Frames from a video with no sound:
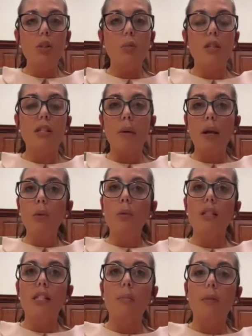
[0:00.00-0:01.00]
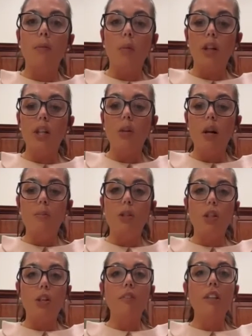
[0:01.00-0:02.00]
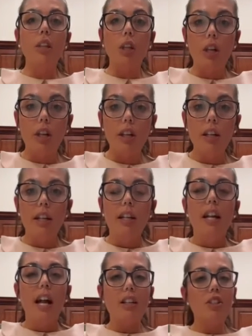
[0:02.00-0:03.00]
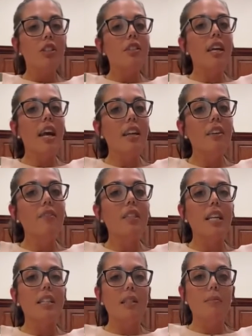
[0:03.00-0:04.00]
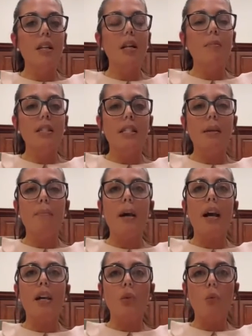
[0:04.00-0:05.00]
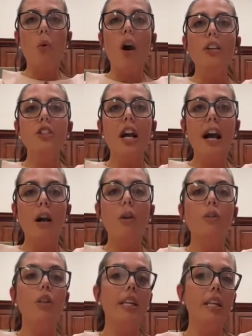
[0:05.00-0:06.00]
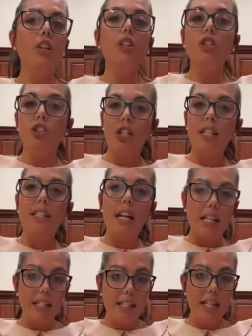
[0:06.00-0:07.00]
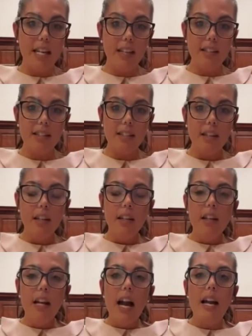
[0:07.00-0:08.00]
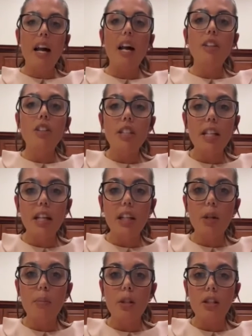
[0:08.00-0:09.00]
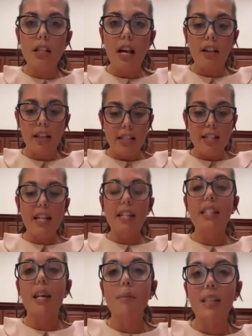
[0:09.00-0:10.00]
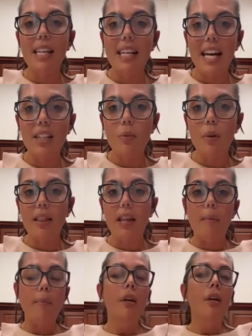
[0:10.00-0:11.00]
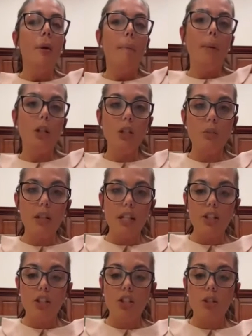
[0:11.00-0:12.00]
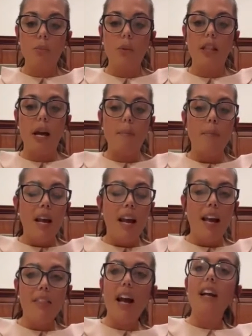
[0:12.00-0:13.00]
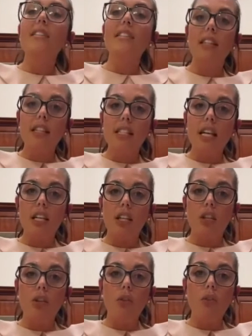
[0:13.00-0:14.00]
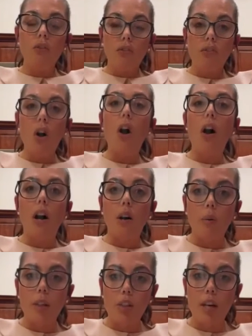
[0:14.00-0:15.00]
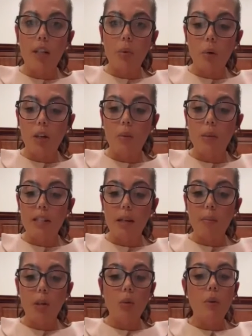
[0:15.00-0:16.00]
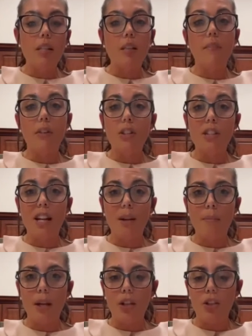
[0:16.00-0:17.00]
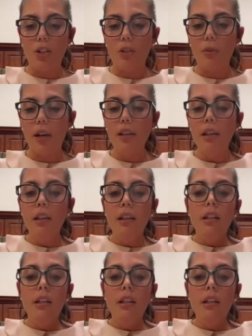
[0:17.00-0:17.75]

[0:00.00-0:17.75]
respect what was there before you, observe and learn, and just kind of take some time to sit back and watch how he or she does things, and understanding their personality, taking time to connect with them, build a relationship with them. And that's going to take you far when trying to work with someone who is a first-time manager, right?